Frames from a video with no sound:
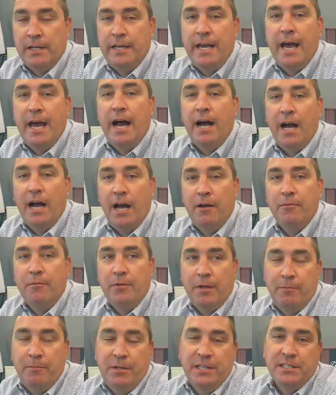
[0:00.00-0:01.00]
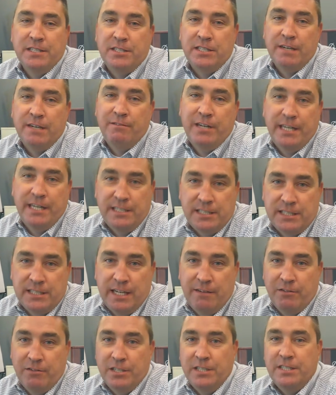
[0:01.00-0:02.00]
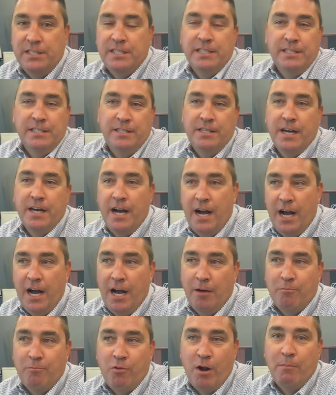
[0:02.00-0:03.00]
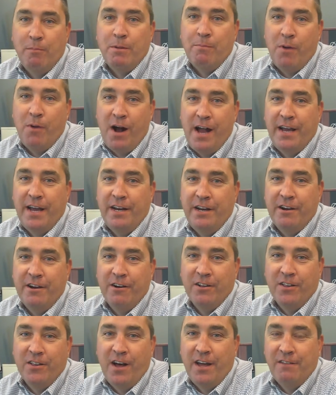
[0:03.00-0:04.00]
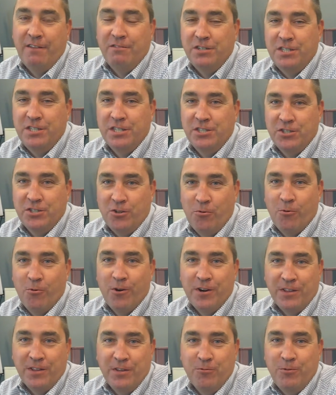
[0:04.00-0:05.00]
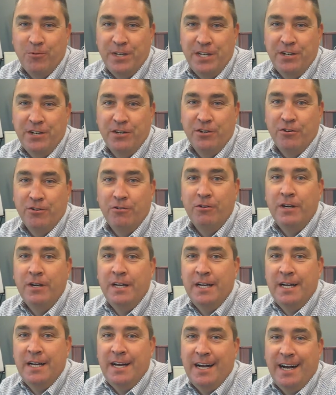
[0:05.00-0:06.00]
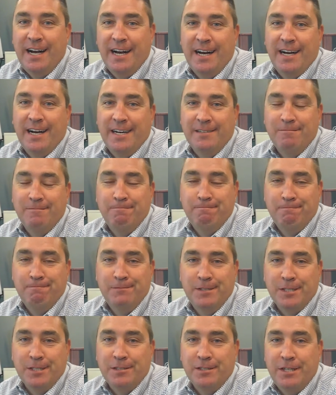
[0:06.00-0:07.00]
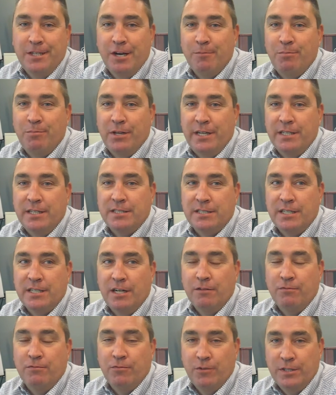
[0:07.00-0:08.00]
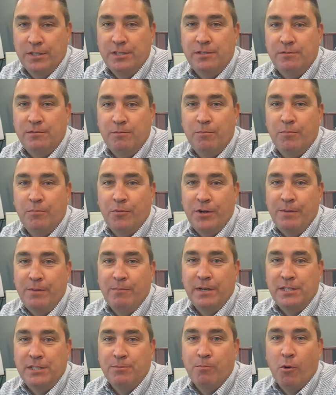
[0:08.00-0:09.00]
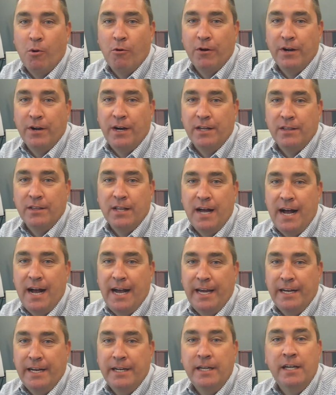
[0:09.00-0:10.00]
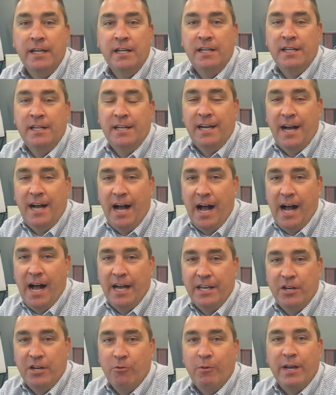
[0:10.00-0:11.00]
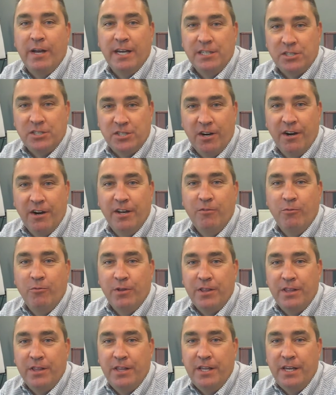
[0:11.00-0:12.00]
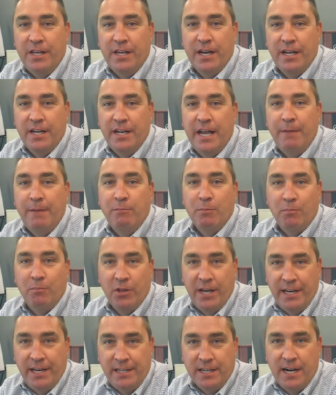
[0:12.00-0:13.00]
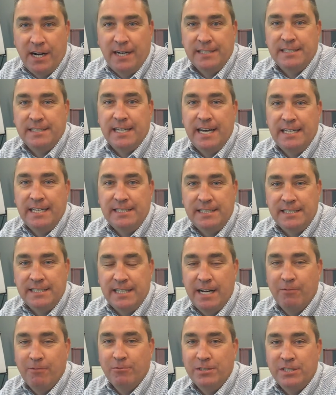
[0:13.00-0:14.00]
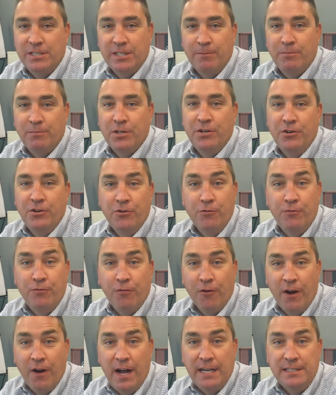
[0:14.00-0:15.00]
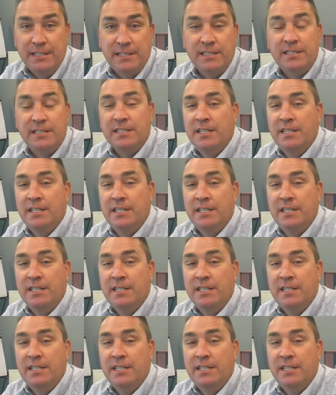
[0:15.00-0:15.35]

Yeah, I mean, the 787 did probably pioneer a lot of the digital work that we do. The airplane itself was pretty much born online. We kind of started with the Name the Plane contest. That was something new for us.